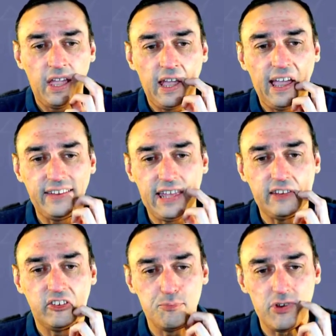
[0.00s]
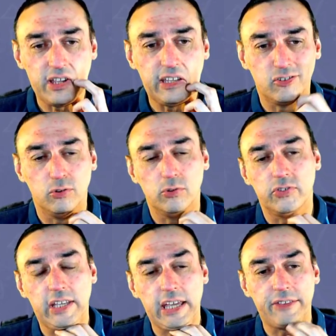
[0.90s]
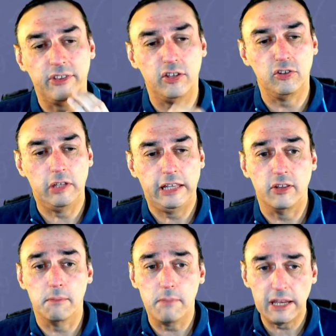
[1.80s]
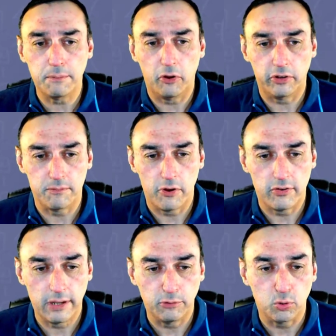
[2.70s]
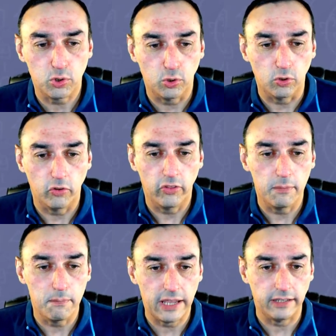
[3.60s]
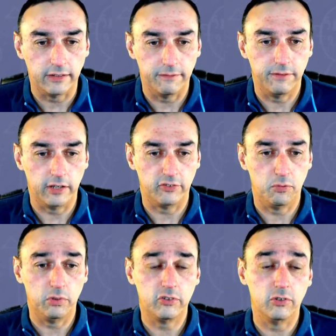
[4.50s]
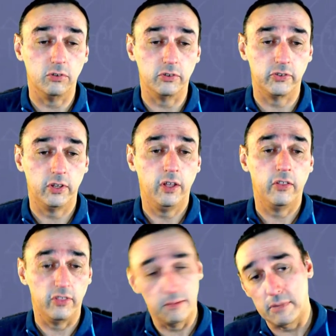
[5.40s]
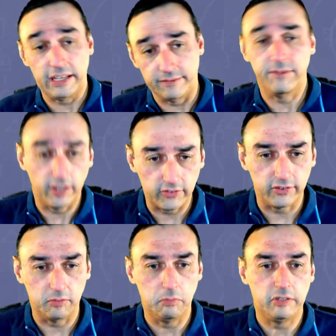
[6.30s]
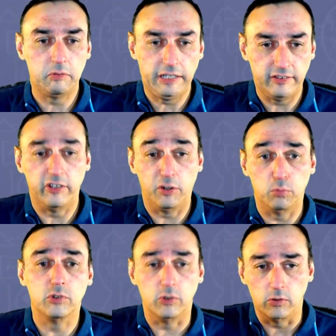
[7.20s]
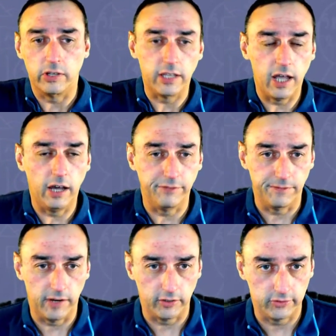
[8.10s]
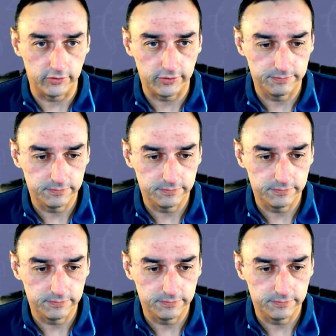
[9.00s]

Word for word: And then to bring it all together in the main part of the program, you call the main function, which calls the main function, which in turn will call the other functions.